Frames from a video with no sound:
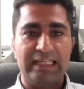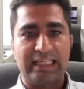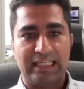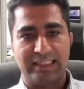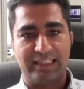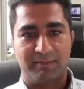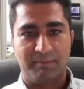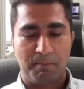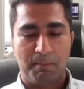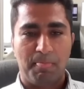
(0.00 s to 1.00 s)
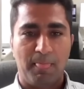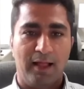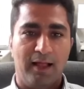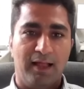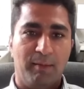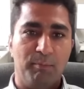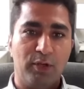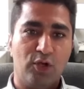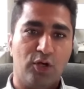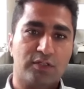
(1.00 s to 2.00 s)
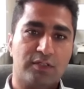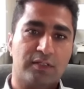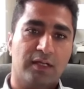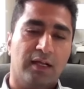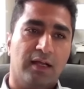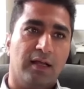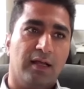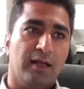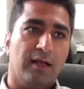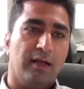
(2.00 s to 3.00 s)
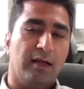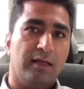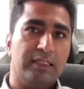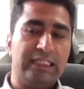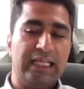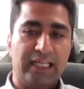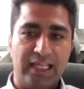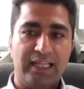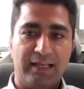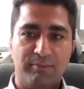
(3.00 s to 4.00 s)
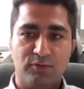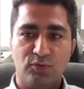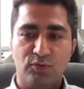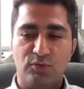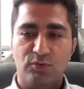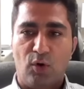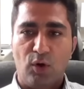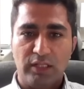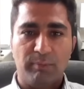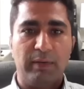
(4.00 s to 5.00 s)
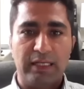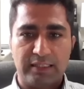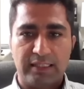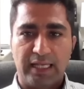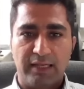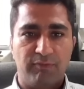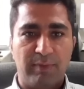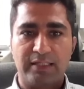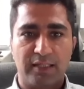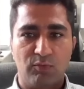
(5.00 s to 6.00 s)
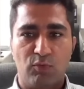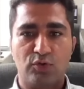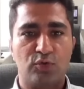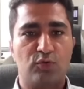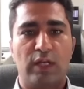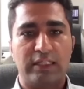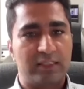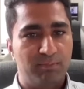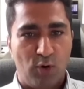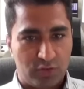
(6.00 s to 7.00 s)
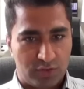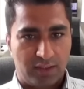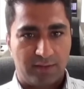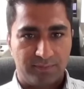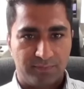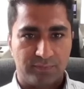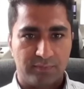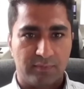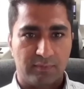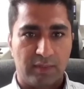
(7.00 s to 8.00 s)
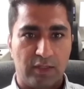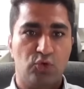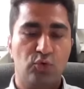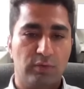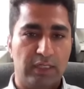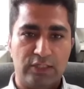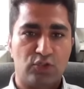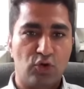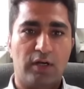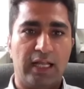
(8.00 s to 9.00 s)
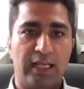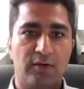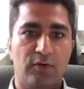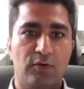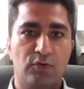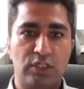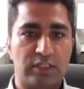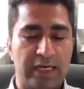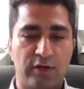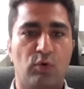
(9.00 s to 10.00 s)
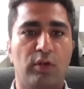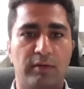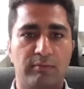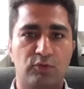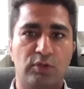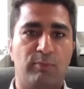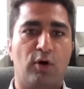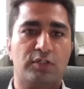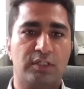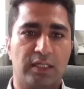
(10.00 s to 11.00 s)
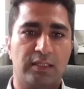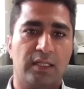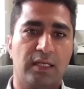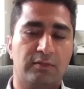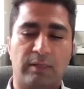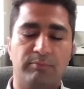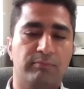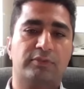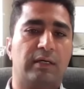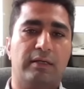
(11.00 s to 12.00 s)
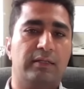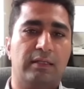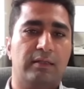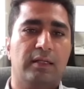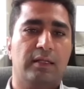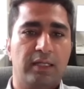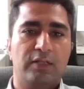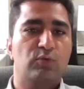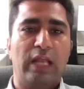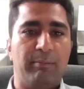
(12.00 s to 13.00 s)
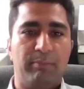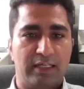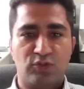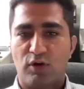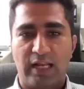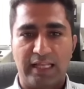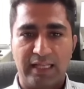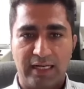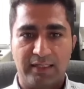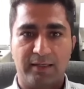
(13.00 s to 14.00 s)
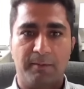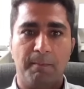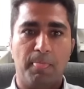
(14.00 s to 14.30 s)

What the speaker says: kicked in, because taking them to all the places, like if my son wants to do, let's say, boxing, it's not like, you know, you just enroll them to the boxing and the things will happen. It's not like that here.